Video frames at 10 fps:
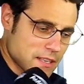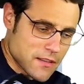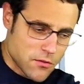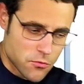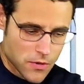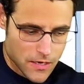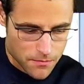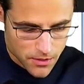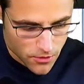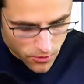in the rear
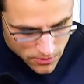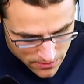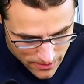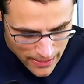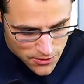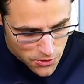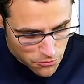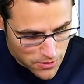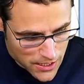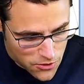because there's no
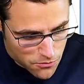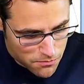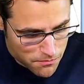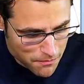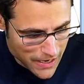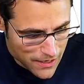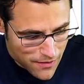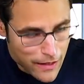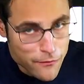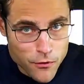need to make it
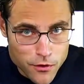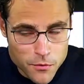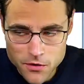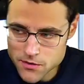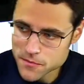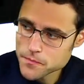that voluminous.